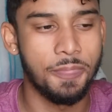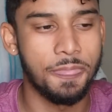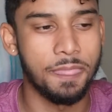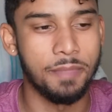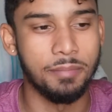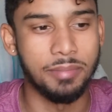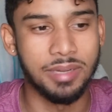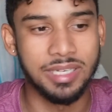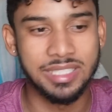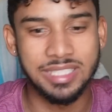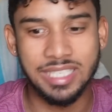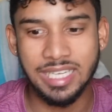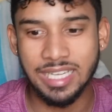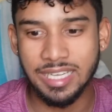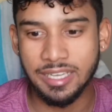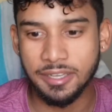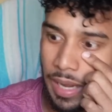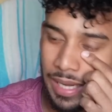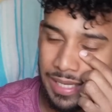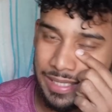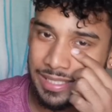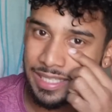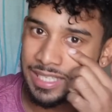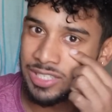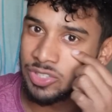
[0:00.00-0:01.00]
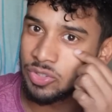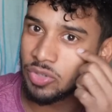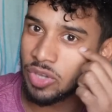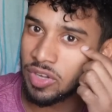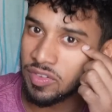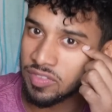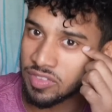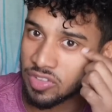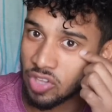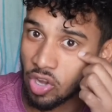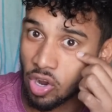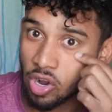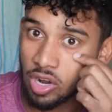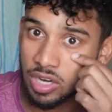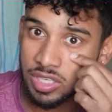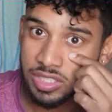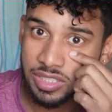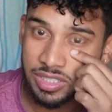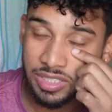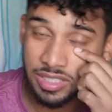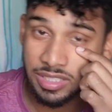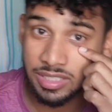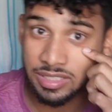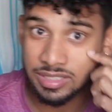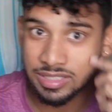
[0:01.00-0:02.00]
but it's like I tend to have dark
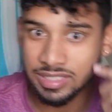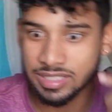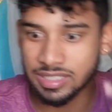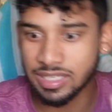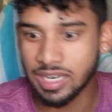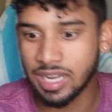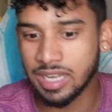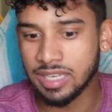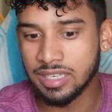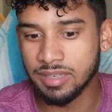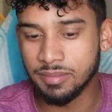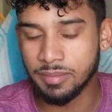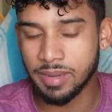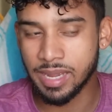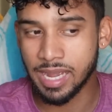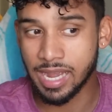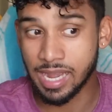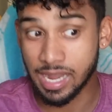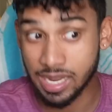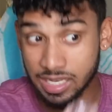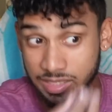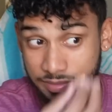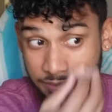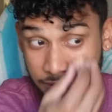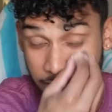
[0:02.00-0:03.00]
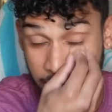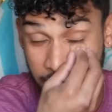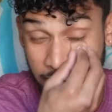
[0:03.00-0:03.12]
circles under my eyes, man.